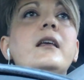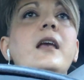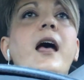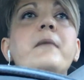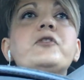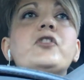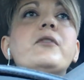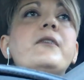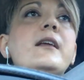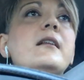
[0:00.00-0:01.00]
I'm
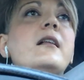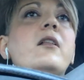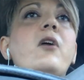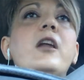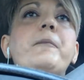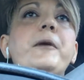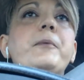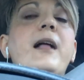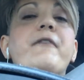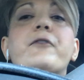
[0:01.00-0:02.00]
sure that a lot of
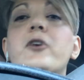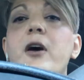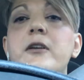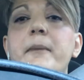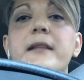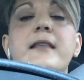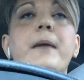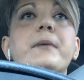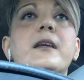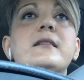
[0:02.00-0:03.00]
people have forgotten about
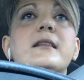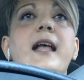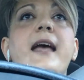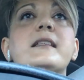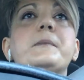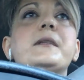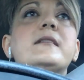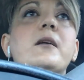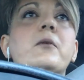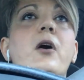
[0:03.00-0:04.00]
that because it has been
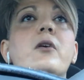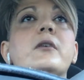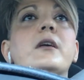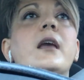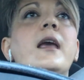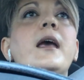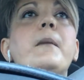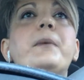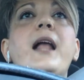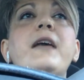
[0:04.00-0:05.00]
so long.
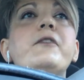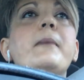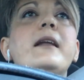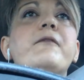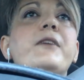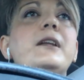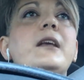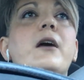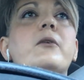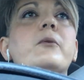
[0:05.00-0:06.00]
But I even made a
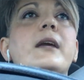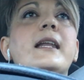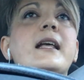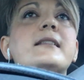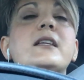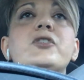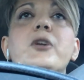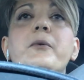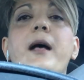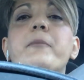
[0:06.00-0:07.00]
video and I said, you
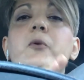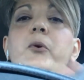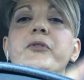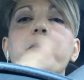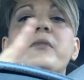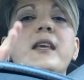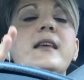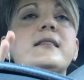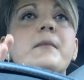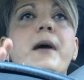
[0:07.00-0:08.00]
know, I'm going through
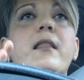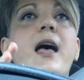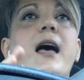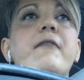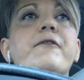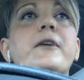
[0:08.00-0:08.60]
this in my life,